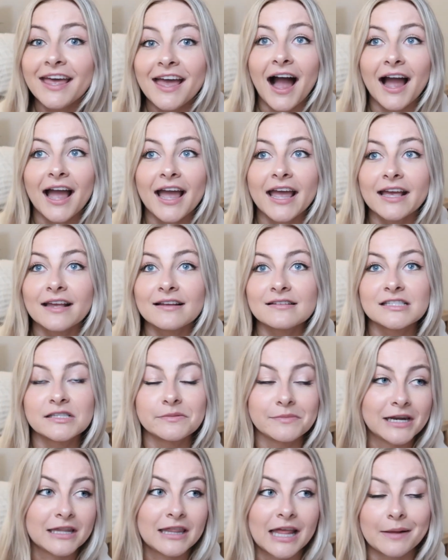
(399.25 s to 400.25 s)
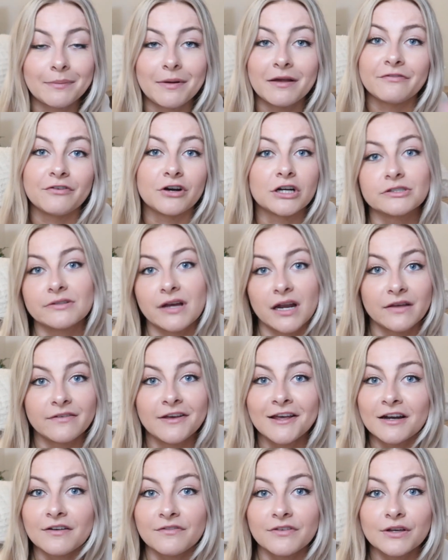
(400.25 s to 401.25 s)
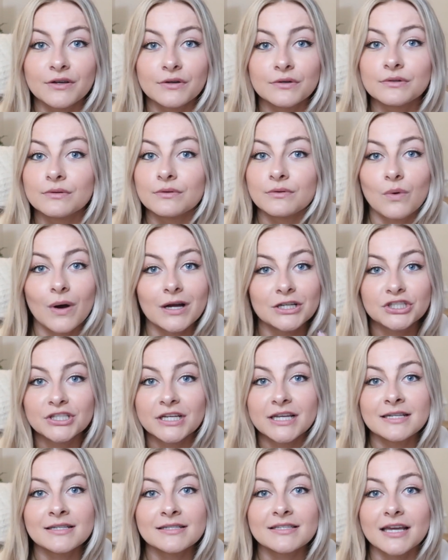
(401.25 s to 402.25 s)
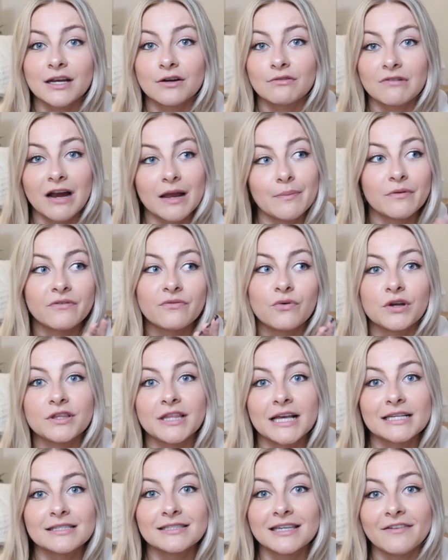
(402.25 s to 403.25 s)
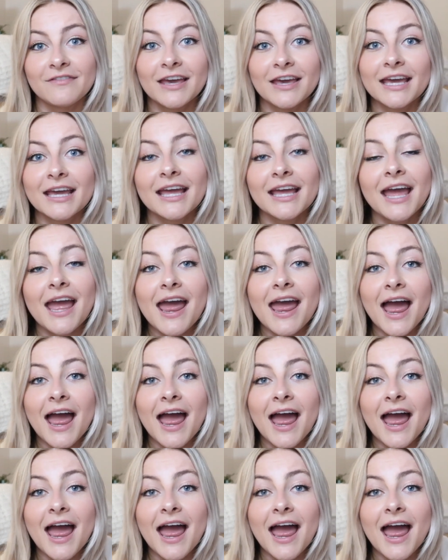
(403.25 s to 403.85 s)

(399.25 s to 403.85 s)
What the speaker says: I submitted like my first round of interview questions like right before Thanksgiving,